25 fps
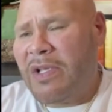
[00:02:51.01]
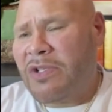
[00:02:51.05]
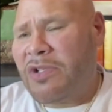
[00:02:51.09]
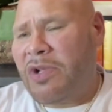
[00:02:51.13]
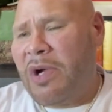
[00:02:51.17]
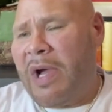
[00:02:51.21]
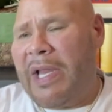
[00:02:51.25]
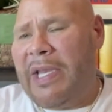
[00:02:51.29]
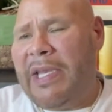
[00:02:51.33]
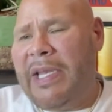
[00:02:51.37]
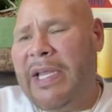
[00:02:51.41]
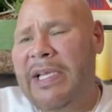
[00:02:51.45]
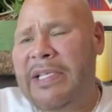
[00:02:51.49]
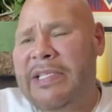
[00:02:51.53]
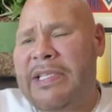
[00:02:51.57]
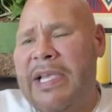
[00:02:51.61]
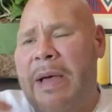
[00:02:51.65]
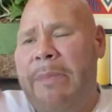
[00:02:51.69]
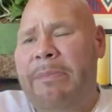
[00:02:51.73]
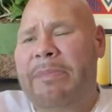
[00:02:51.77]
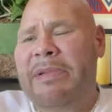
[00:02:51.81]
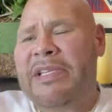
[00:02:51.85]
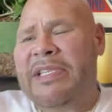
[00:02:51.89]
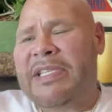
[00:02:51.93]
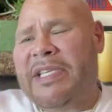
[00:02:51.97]
So at
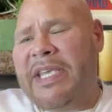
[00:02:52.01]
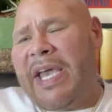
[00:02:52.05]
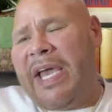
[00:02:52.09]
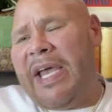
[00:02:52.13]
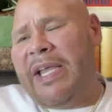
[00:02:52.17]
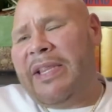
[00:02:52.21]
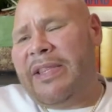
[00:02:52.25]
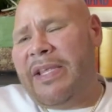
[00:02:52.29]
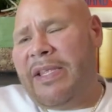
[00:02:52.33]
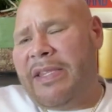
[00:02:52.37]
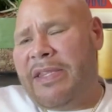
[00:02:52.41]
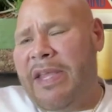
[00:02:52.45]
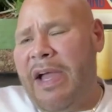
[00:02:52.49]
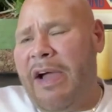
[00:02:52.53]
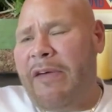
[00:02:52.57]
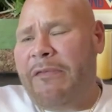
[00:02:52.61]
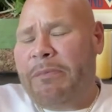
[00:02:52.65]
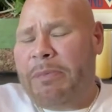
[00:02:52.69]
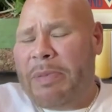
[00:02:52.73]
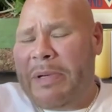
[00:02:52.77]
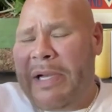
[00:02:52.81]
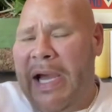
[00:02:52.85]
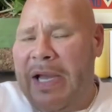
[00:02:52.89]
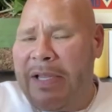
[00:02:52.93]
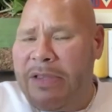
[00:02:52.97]
least I'd be scared to
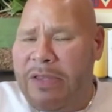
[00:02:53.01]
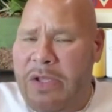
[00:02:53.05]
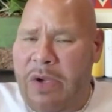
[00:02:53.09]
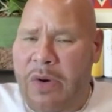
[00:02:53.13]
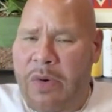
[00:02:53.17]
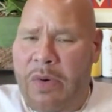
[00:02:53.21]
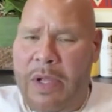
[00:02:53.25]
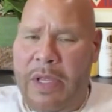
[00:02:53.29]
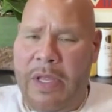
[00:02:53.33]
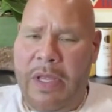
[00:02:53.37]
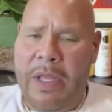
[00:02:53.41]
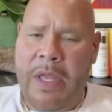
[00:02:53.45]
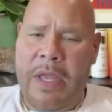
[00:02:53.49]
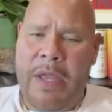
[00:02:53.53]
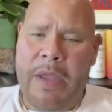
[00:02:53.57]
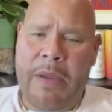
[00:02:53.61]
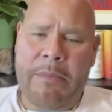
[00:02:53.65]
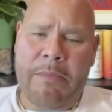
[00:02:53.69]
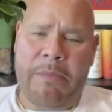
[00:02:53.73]
death, but I do it.